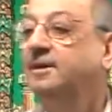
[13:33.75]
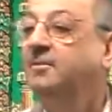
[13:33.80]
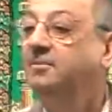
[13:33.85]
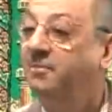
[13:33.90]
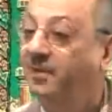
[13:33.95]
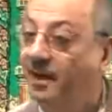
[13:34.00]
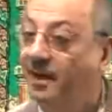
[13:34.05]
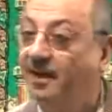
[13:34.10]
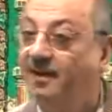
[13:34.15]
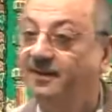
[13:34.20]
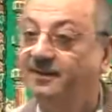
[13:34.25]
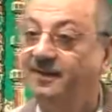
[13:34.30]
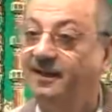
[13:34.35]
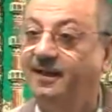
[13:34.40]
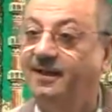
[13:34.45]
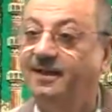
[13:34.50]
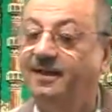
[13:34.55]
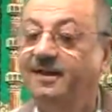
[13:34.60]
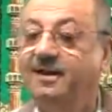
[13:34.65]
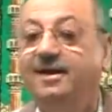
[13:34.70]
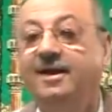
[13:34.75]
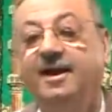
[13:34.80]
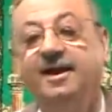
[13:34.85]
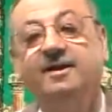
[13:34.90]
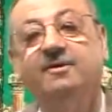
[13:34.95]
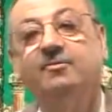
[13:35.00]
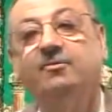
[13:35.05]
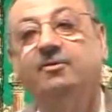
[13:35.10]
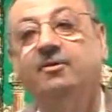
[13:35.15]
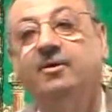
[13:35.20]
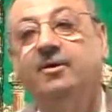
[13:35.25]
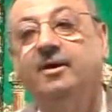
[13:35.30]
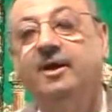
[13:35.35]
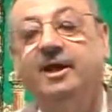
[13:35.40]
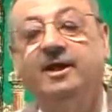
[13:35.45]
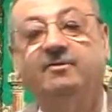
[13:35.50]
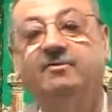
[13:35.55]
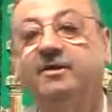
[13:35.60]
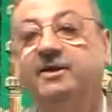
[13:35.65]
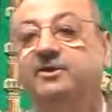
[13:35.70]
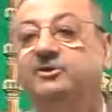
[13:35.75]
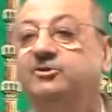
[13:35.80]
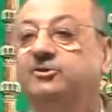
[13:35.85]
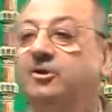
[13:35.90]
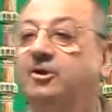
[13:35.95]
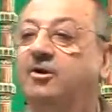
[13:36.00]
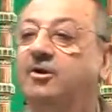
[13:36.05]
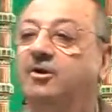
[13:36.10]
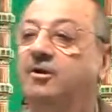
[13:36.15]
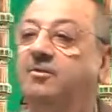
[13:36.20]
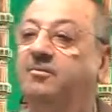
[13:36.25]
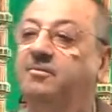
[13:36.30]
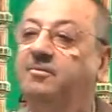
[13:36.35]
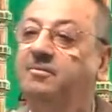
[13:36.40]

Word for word: Ba'da. And, and where is your